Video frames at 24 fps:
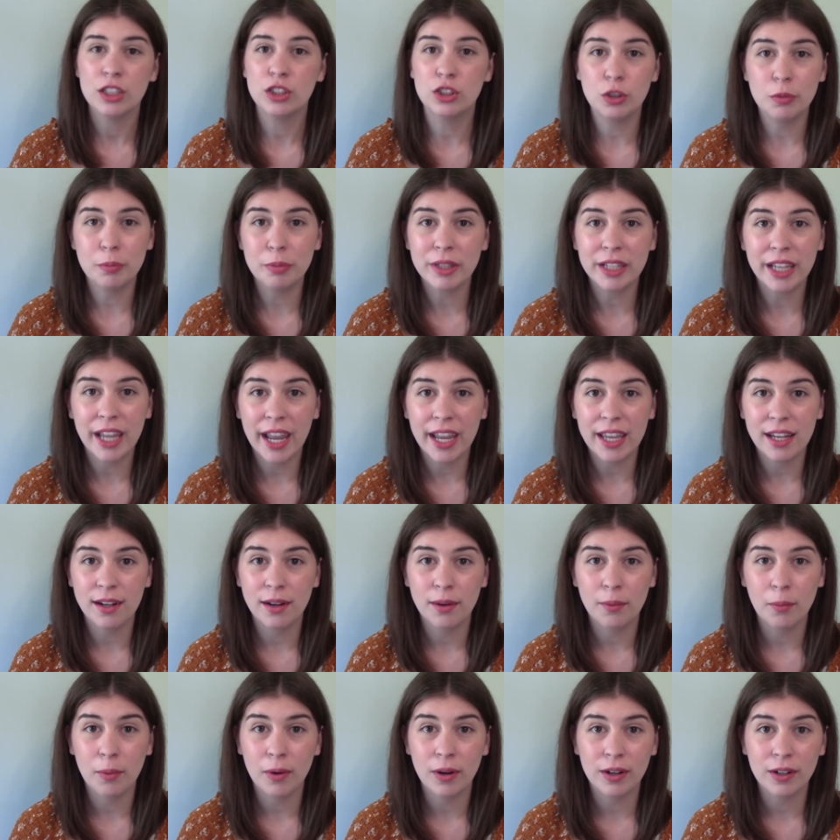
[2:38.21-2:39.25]

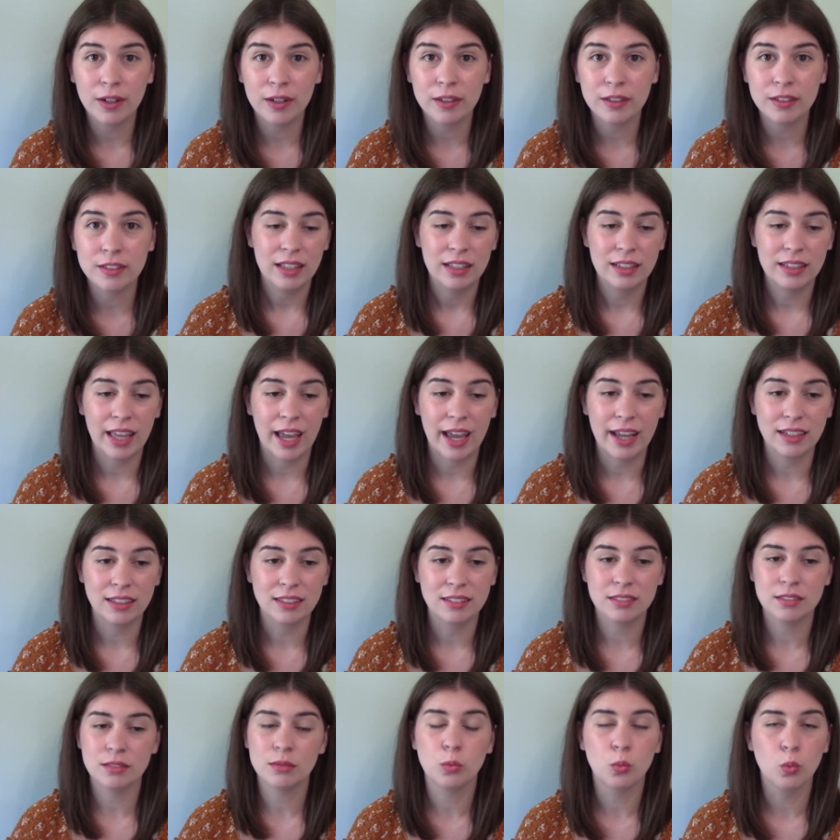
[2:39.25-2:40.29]
duplicated words that
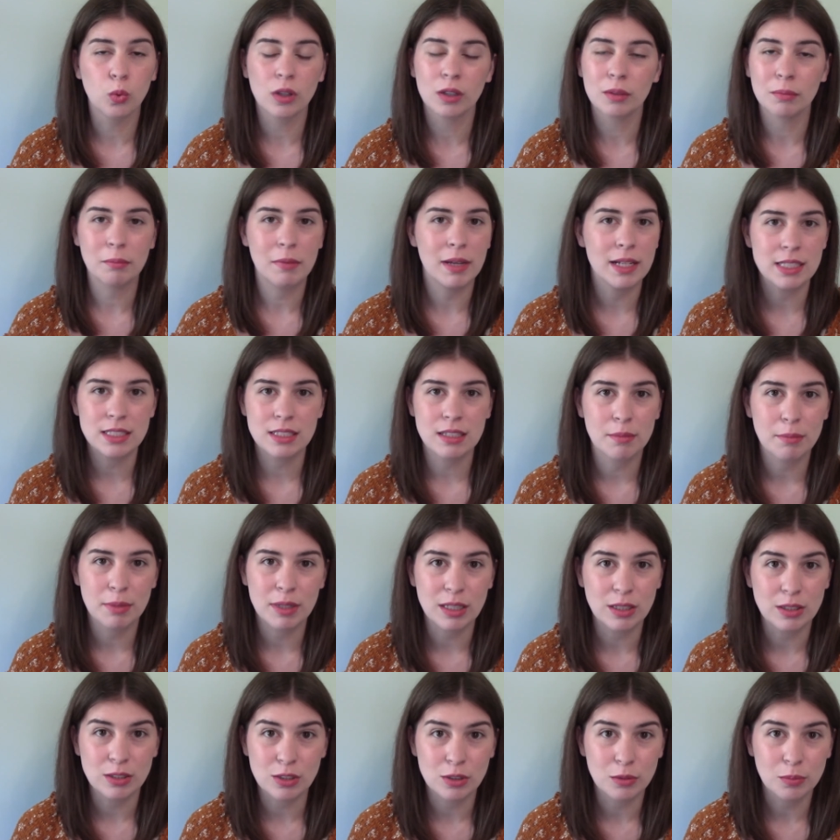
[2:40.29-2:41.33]
weren't meant to
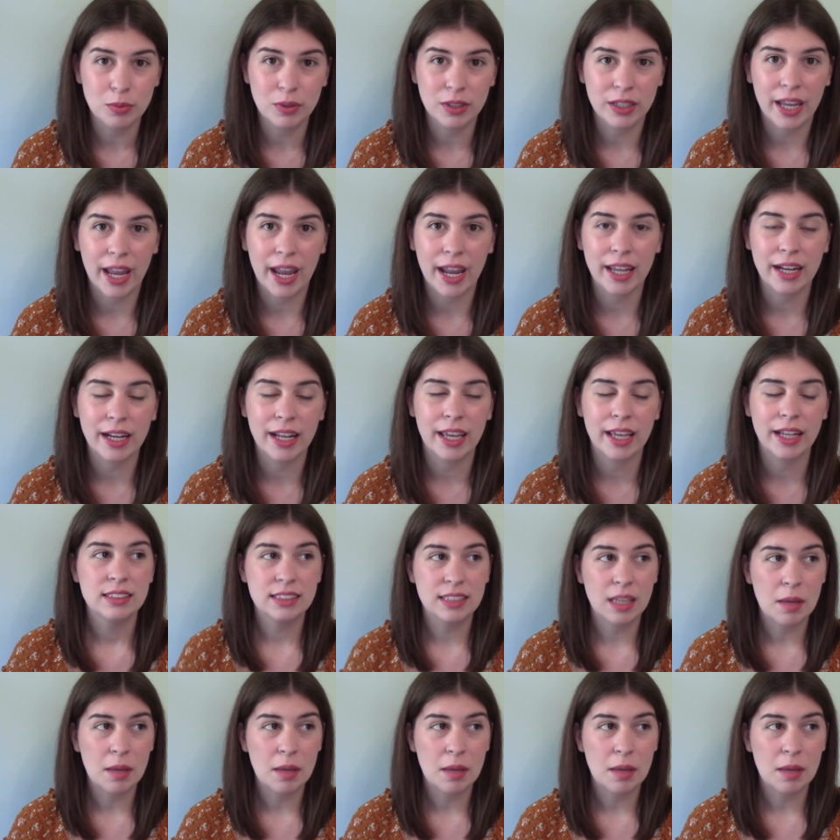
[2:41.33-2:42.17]
be duplicated.